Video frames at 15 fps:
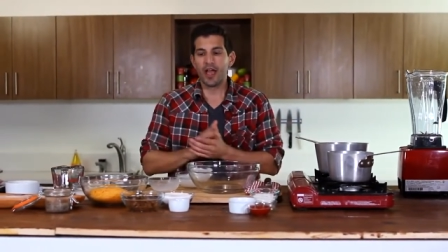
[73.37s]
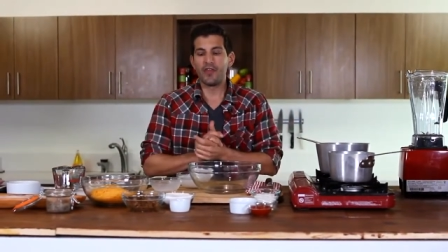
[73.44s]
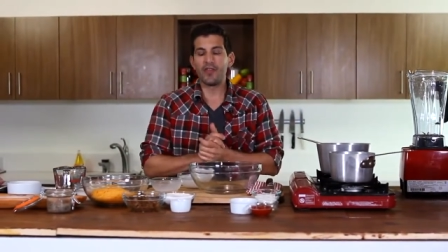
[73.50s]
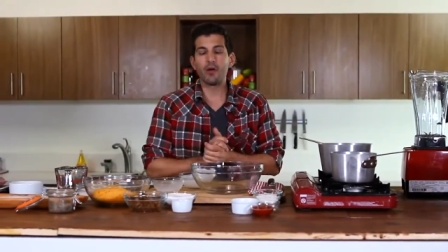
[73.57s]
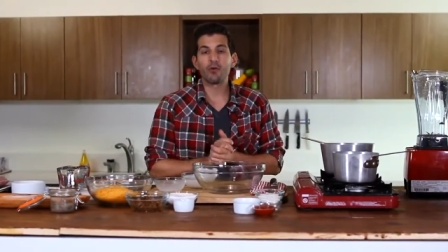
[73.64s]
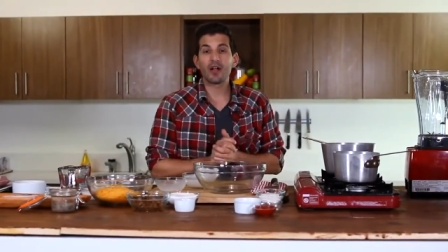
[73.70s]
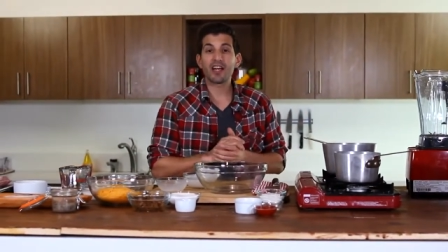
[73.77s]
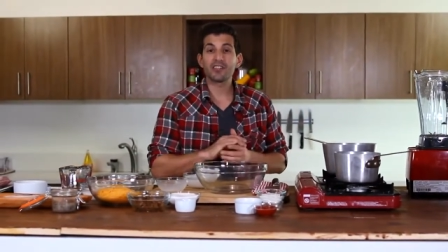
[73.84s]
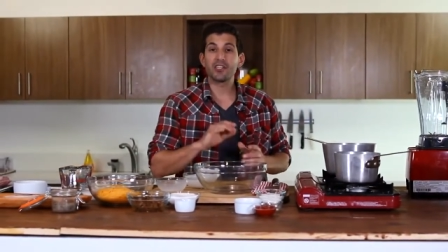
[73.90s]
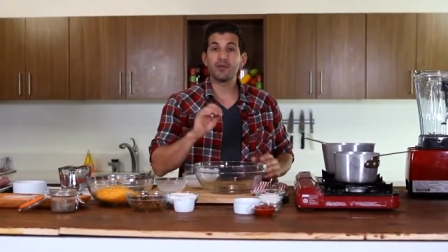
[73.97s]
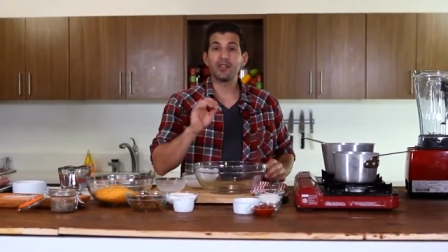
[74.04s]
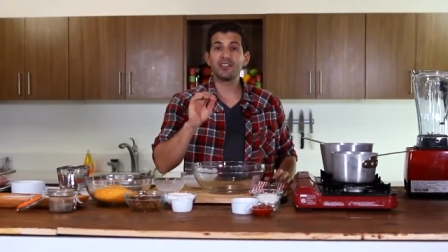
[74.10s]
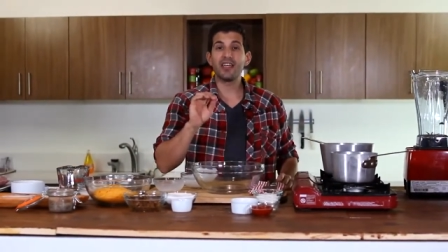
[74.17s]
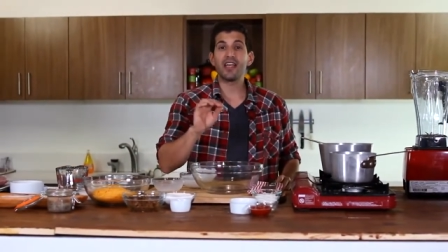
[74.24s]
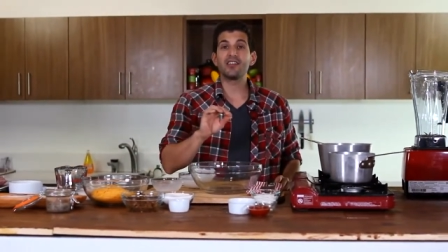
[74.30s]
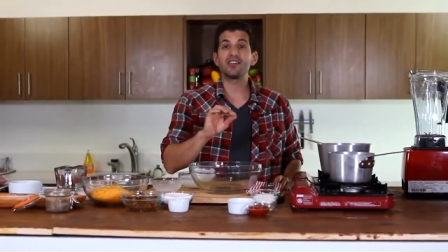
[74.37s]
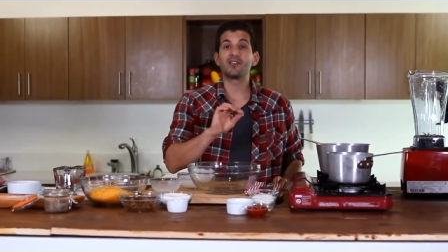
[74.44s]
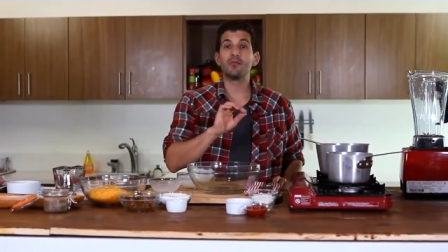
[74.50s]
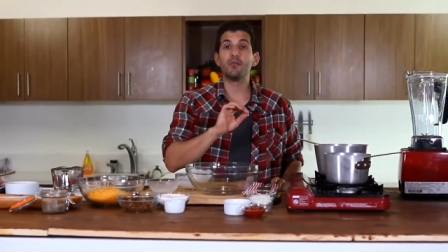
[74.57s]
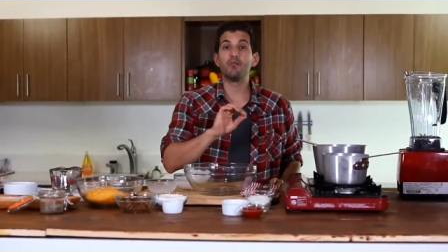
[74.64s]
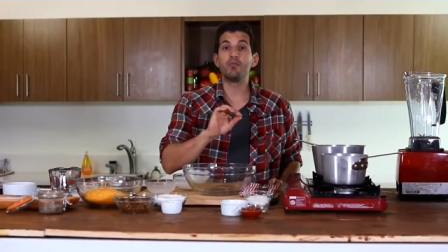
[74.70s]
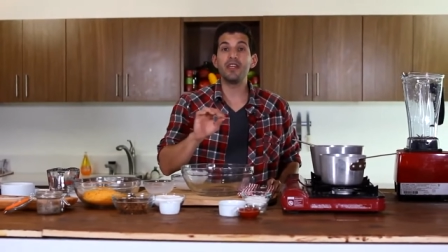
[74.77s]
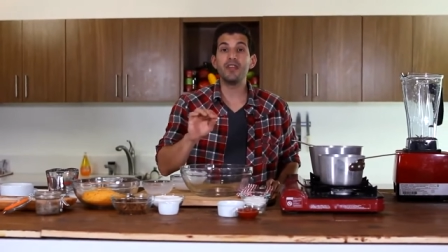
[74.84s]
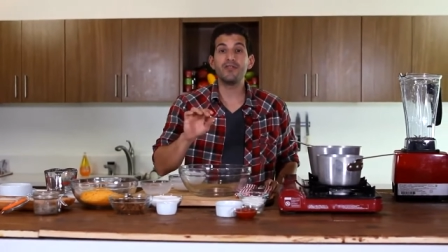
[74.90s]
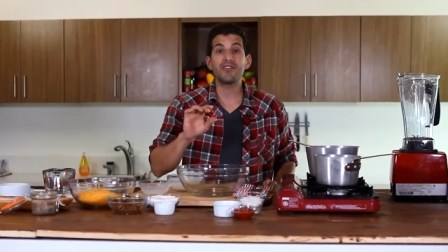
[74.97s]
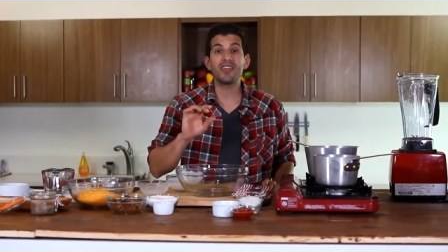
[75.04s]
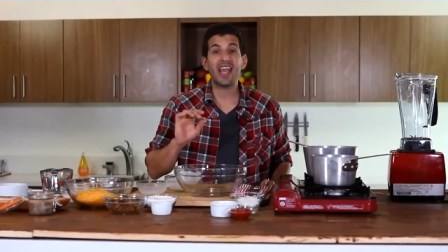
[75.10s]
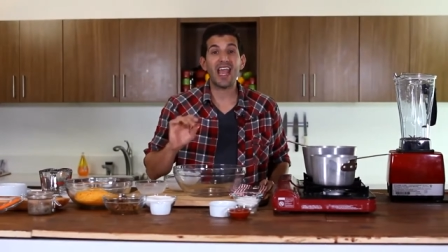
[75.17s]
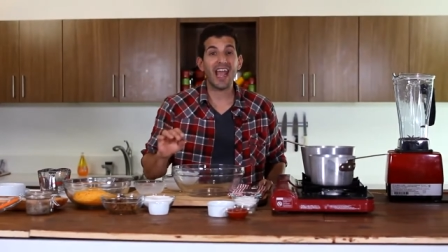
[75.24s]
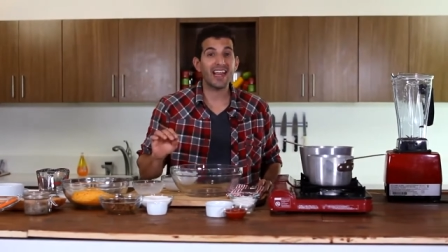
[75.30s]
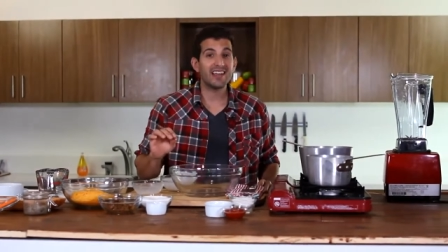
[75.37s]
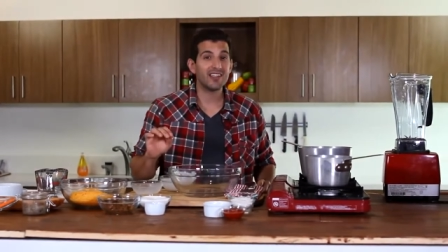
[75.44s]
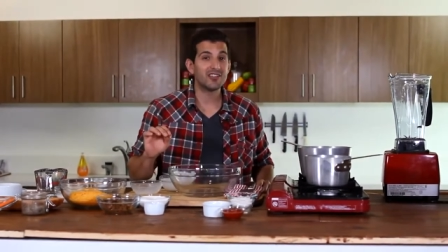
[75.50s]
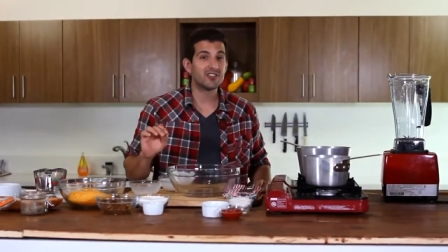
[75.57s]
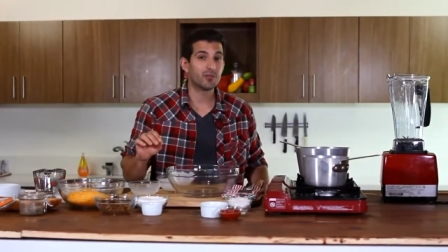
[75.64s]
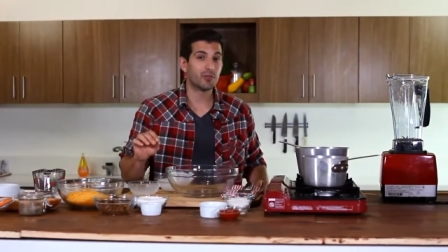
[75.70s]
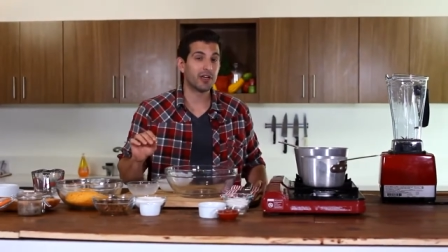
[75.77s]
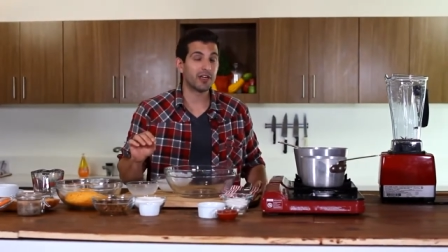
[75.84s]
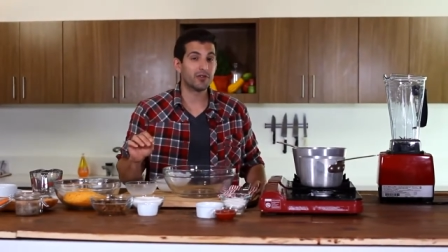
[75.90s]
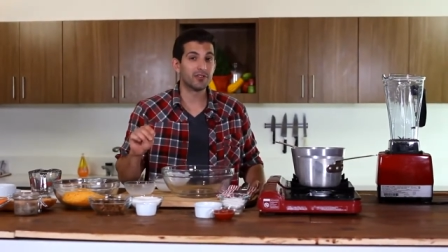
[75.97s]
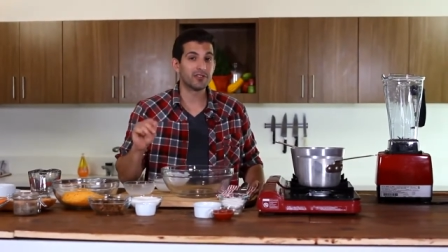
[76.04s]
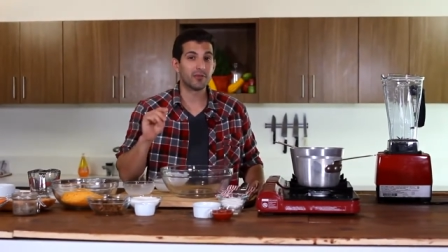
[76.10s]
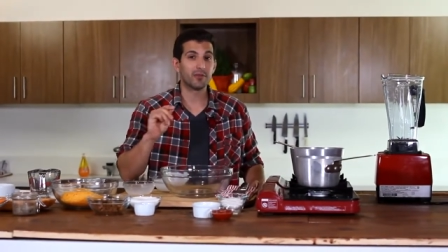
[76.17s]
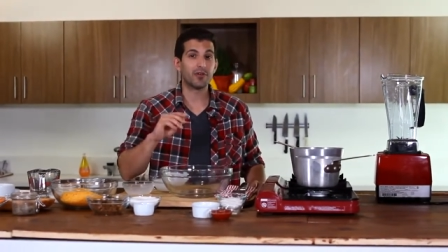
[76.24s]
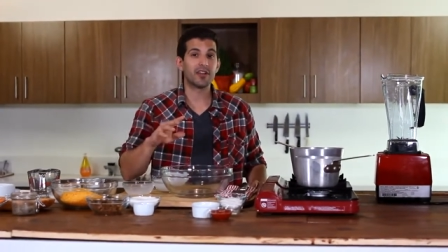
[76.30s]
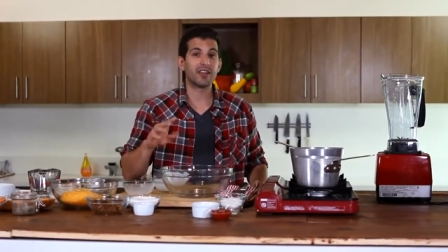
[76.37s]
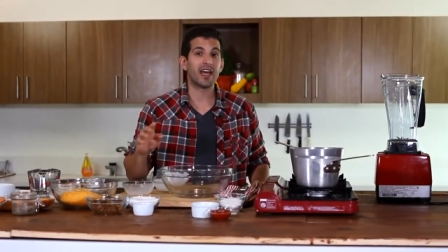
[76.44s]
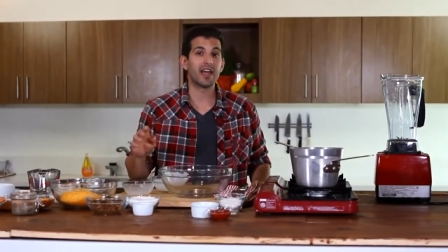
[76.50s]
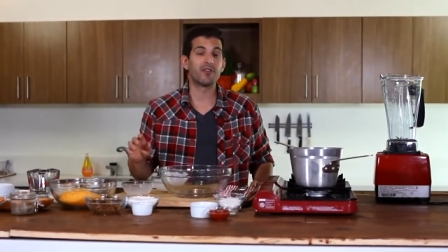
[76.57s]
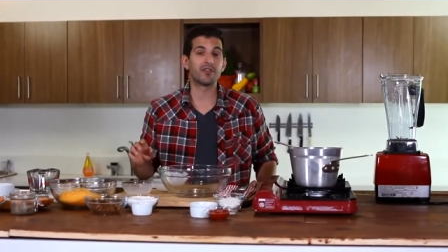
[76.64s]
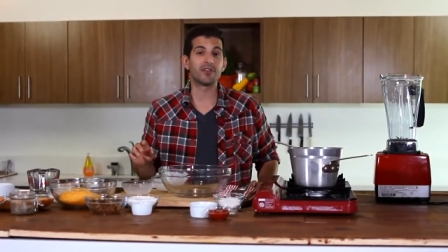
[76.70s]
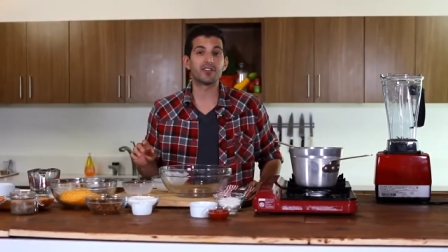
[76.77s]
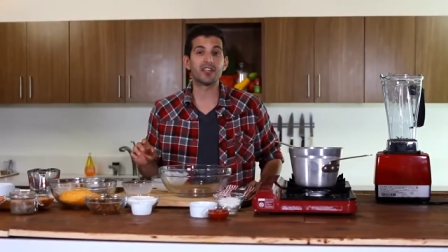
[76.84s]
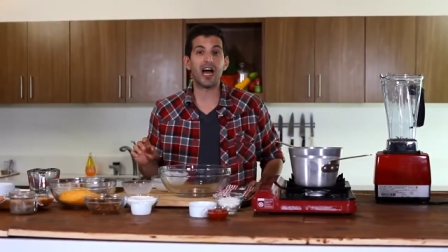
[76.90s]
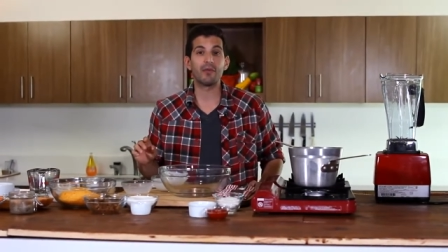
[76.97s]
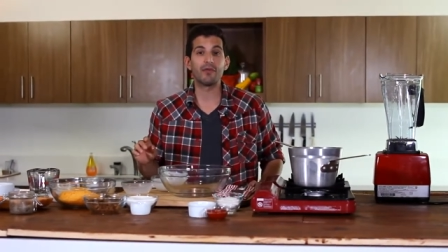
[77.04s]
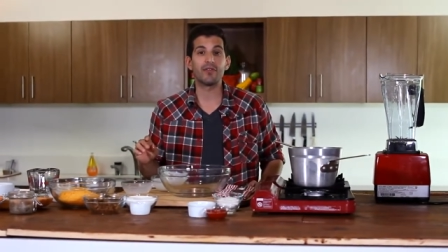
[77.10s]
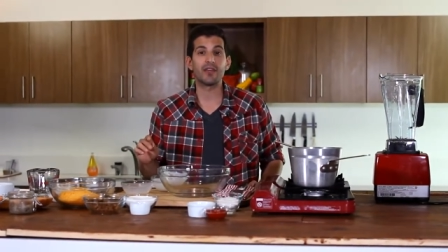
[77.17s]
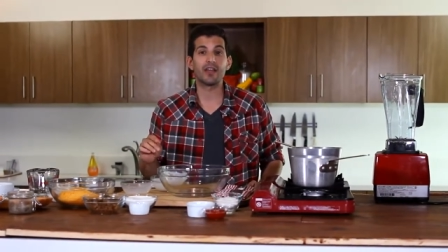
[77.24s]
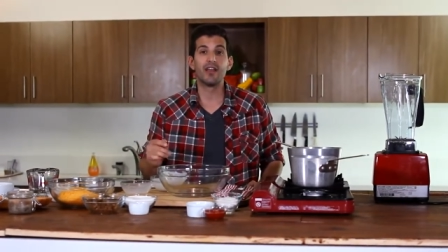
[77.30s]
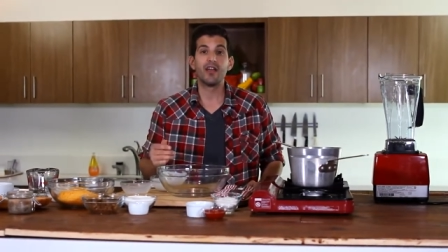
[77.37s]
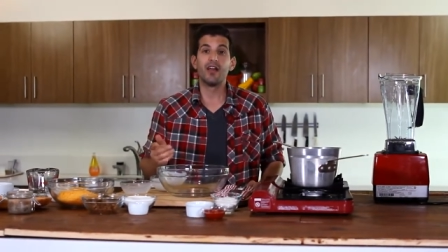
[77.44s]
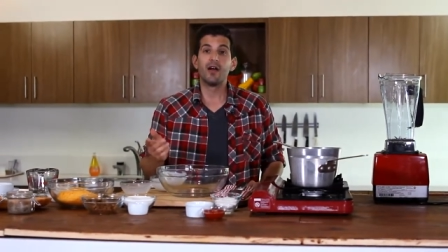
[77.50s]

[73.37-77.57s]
And then we're actually gonna be taking some beef candied sprinkles and putting that over the top of it.